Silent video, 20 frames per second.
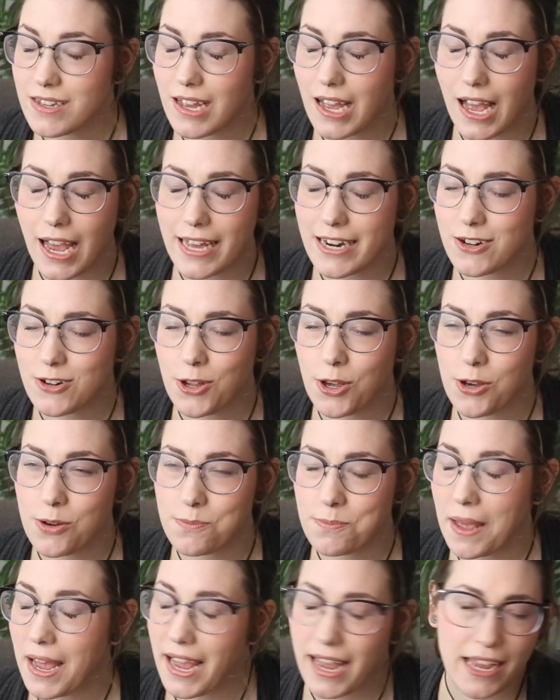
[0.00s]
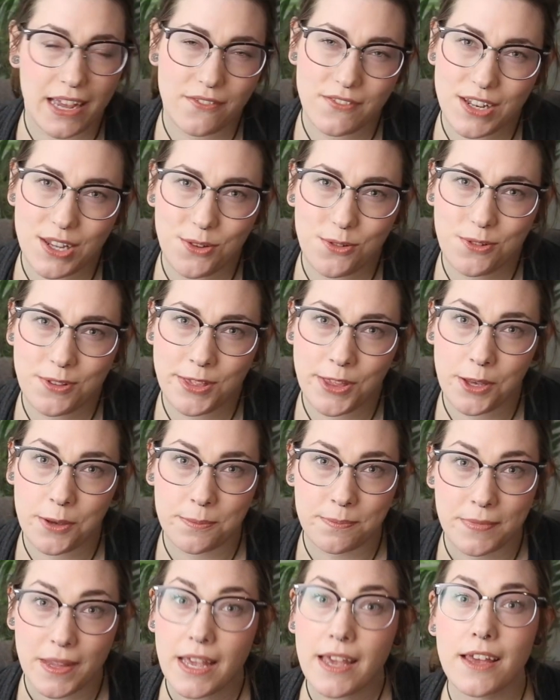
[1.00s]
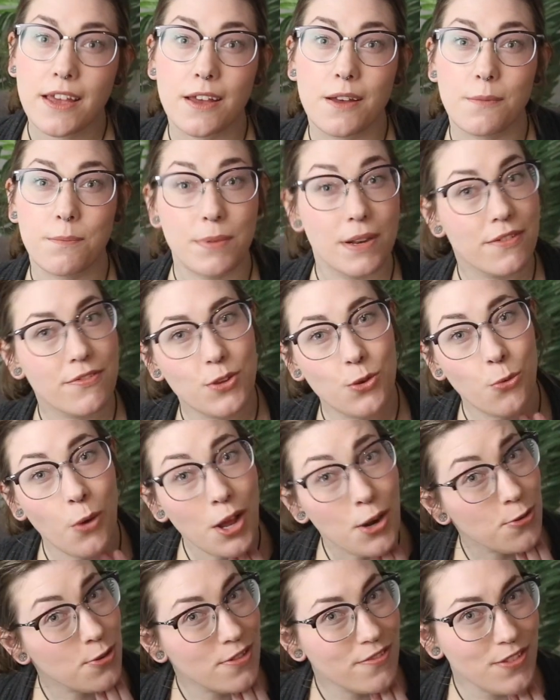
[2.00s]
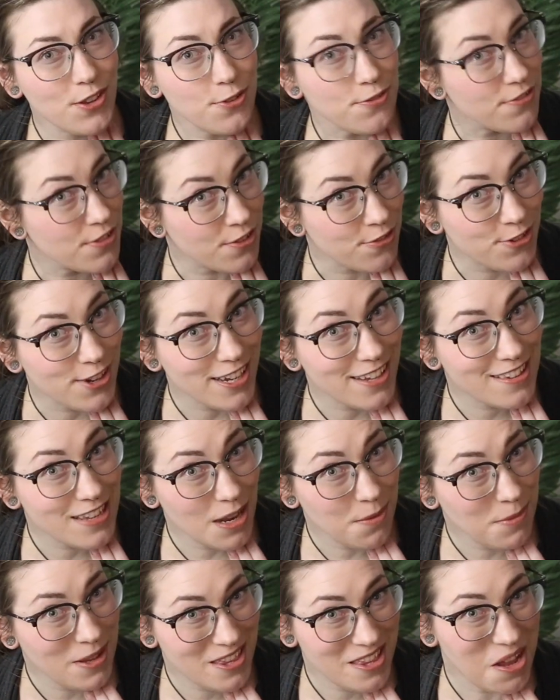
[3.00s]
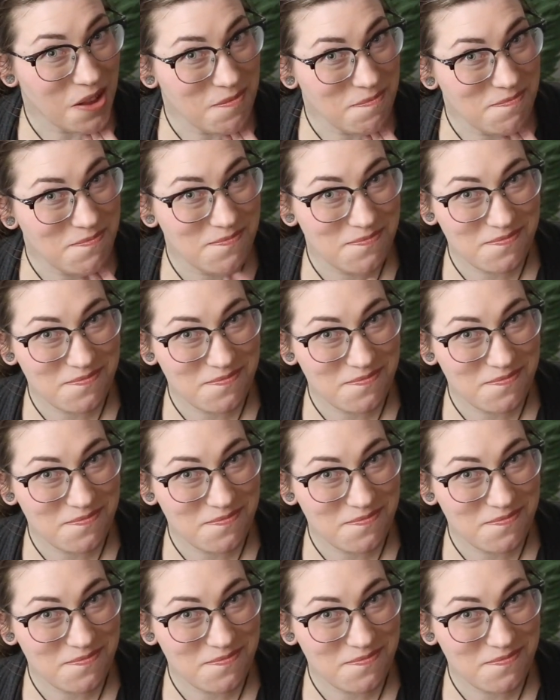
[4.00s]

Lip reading: I don't know, I haven't used them, but if you want a review, feel free to send me some.